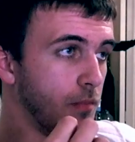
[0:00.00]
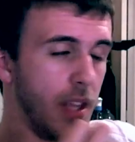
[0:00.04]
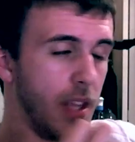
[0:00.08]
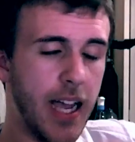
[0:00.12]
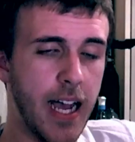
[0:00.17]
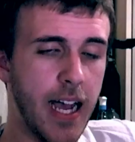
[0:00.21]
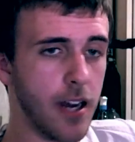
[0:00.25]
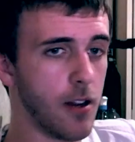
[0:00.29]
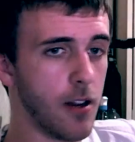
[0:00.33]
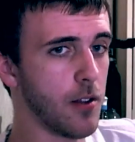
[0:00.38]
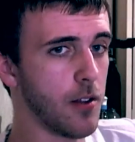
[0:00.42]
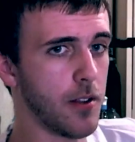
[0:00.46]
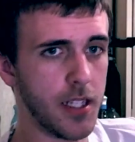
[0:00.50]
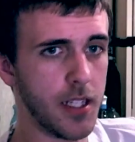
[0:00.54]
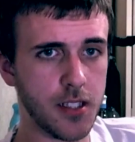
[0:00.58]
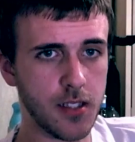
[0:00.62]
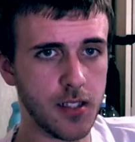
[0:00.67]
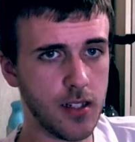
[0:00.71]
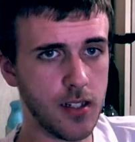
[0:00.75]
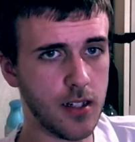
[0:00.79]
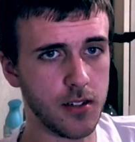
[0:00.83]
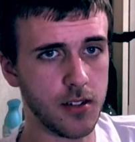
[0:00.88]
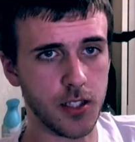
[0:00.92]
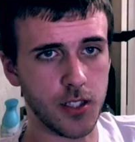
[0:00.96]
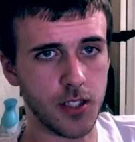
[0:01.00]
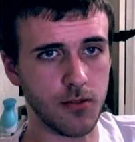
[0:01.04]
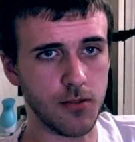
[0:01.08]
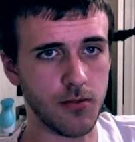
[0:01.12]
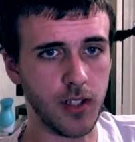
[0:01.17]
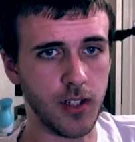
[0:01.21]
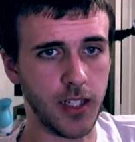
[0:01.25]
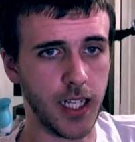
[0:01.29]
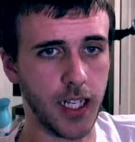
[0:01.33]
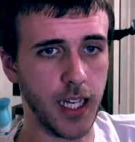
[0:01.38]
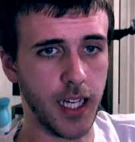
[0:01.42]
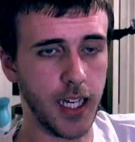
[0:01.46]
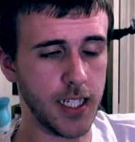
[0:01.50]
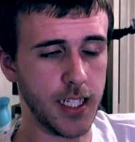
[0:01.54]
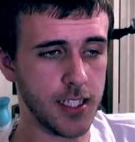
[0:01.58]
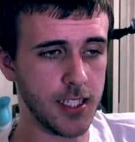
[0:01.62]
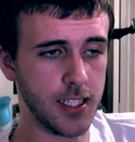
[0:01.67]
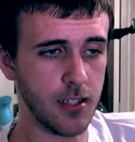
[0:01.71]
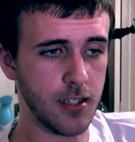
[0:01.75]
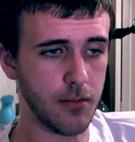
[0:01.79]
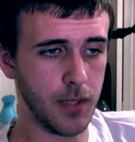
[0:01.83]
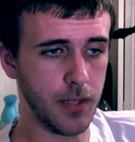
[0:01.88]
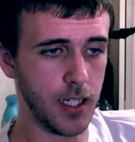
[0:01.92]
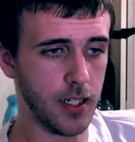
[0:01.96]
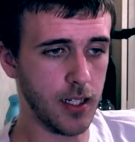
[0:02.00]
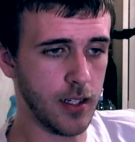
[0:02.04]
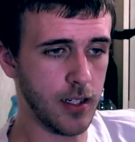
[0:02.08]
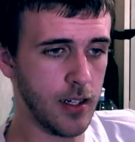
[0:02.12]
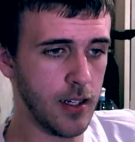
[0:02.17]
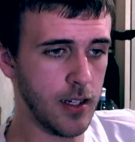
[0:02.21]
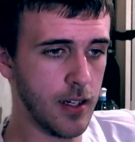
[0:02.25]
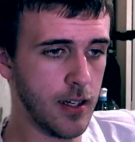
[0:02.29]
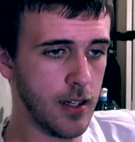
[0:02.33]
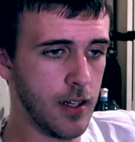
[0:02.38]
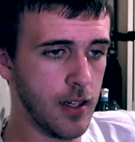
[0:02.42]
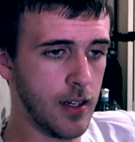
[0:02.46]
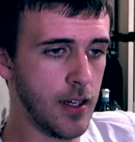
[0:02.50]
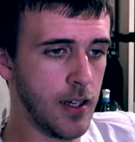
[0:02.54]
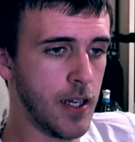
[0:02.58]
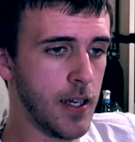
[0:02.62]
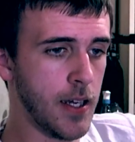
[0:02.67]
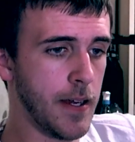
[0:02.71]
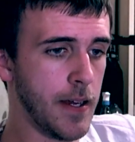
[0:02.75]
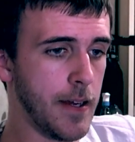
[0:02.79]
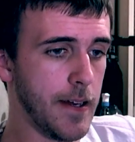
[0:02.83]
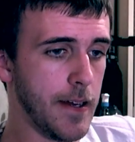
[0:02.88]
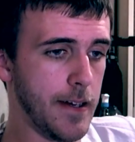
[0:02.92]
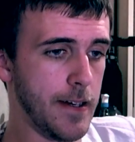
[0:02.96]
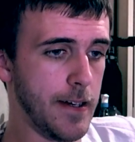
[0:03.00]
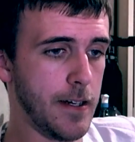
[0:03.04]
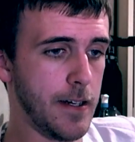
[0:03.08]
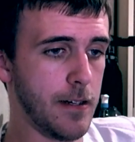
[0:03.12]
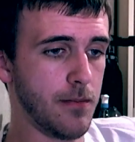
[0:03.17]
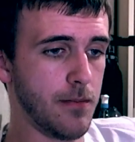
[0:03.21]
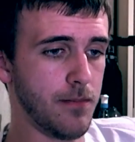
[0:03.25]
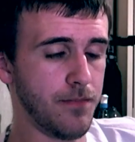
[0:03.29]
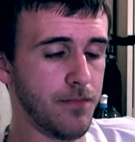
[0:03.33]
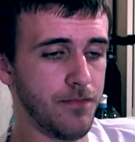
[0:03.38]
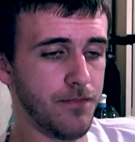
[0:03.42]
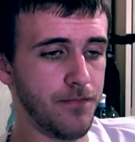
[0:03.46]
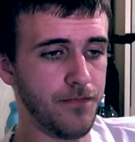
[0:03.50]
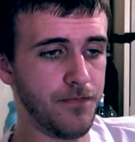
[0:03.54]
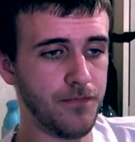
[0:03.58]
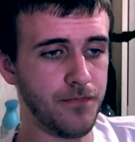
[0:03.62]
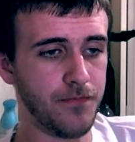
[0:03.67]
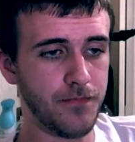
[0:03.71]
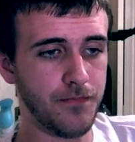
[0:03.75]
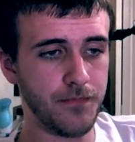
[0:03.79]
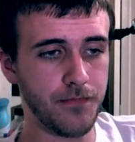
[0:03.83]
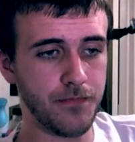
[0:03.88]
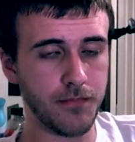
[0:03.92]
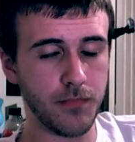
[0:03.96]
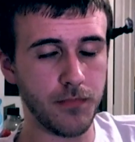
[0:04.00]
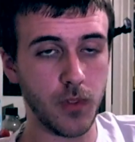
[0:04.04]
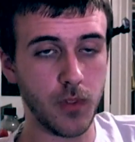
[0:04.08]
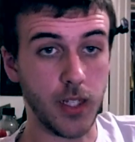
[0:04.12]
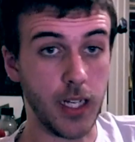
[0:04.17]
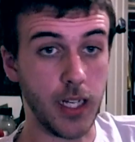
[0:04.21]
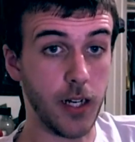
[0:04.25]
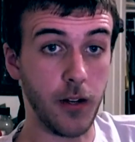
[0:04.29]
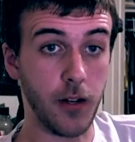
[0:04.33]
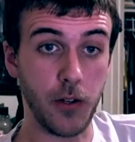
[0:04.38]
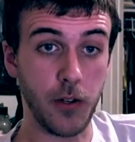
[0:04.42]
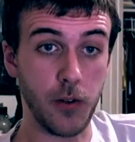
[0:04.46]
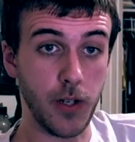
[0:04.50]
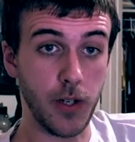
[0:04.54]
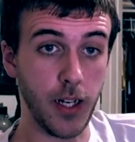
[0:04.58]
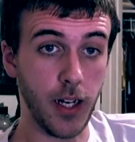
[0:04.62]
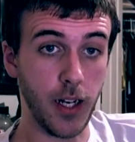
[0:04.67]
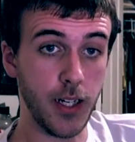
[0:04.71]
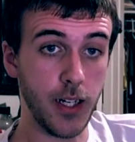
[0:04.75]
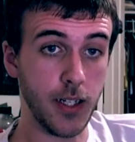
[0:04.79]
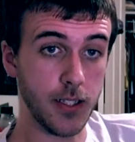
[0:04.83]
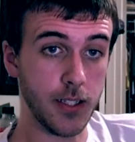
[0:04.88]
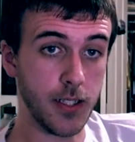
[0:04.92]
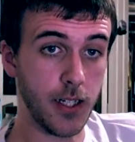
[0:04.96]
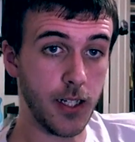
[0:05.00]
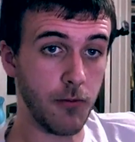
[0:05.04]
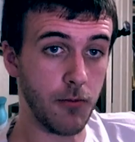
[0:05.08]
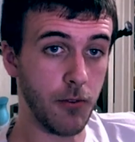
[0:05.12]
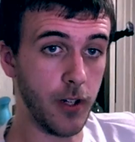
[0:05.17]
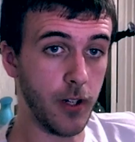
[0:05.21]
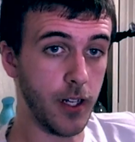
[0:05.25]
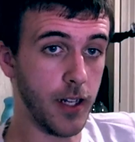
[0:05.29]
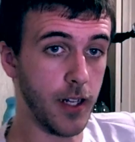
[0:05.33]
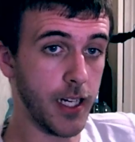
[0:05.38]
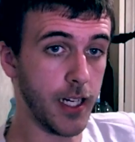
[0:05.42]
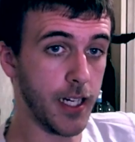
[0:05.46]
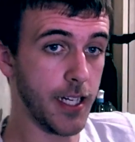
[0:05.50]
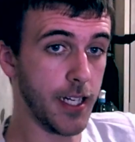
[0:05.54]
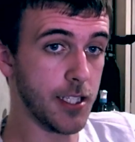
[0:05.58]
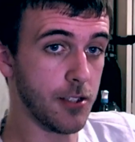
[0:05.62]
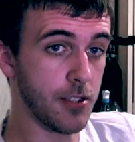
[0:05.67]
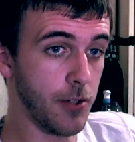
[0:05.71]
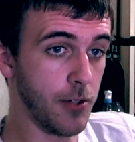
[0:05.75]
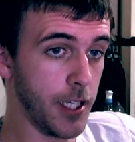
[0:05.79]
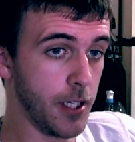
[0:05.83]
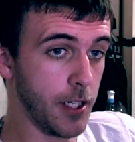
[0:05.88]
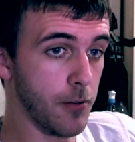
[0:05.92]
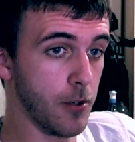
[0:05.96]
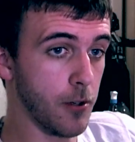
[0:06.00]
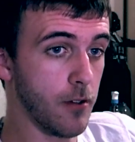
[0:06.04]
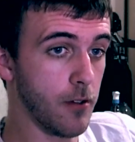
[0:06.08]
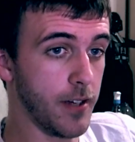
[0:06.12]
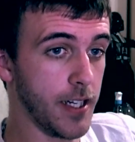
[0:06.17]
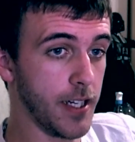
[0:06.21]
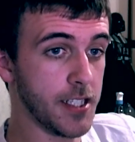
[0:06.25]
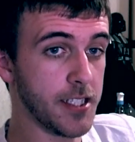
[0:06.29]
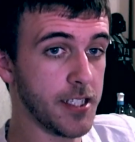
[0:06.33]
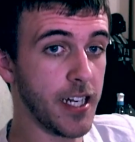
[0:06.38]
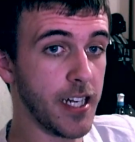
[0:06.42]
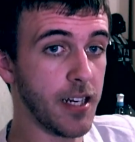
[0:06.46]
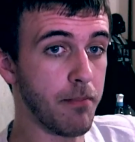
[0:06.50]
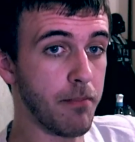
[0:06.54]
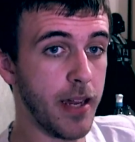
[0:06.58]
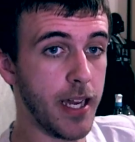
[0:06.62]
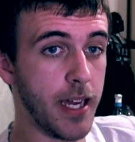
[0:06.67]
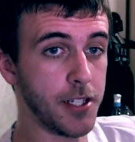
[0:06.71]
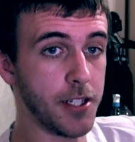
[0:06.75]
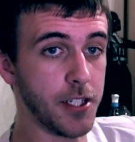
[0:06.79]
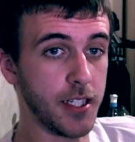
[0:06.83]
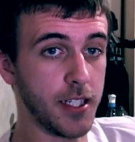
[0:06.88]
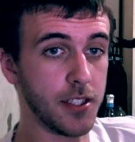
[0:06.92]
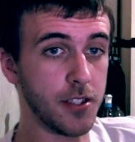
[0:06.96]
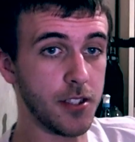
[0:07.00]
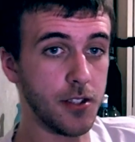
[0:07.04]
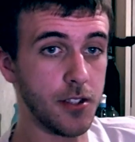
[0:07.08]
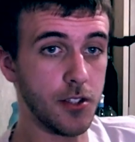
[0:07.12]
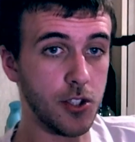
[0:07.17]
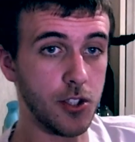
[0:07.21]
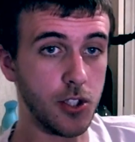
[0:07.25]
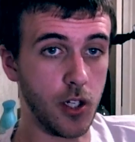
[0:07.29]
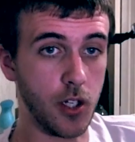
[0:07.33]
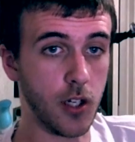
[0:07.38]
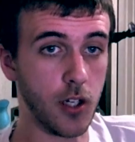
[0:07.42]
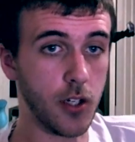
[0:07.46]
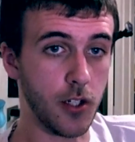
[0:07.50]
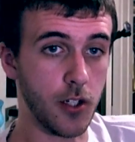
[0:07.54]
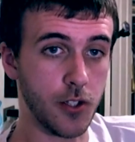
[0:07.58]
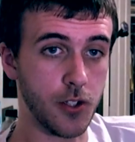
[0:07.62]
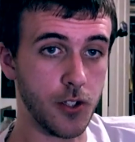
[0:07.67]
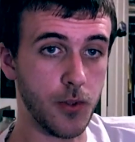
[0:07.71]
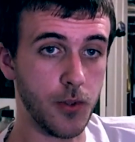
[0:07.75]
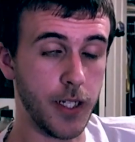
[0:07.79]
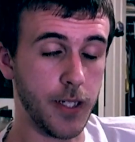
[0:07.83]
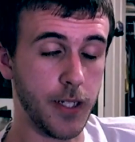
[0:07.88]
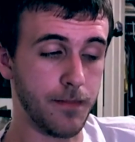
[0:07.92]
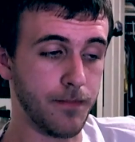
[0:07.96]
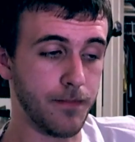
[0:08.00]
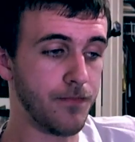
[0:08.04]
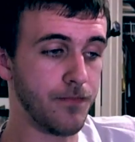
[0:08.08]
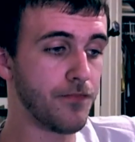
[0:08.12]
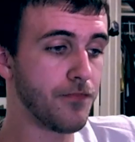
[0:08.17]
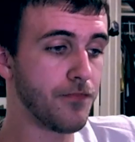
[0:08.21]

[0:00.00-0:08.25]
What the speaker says: don't know, this song just really hits to me. I don't know what it is. I really like it. It's really groovy. It's like Magic's darker twin.